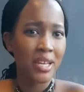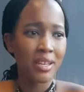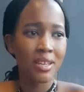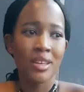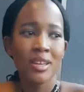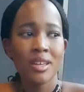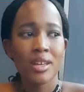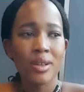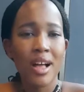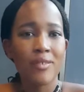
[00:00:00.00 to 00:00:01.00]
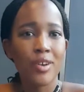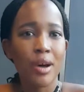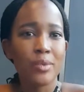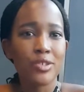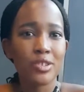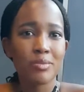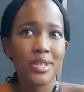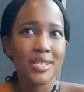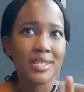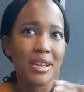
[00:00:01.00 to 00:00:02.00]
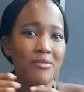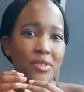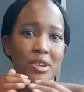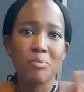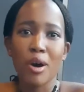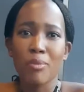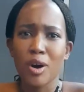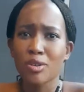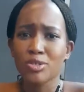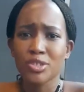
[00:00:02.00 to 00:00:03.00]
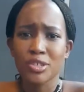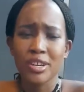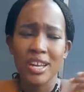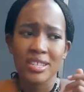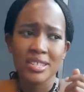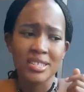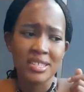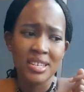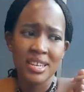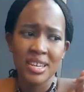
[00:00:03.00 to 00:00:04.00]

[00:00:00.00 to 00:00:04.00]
Like, it'll have commentary, but it's like very pop culture, and it's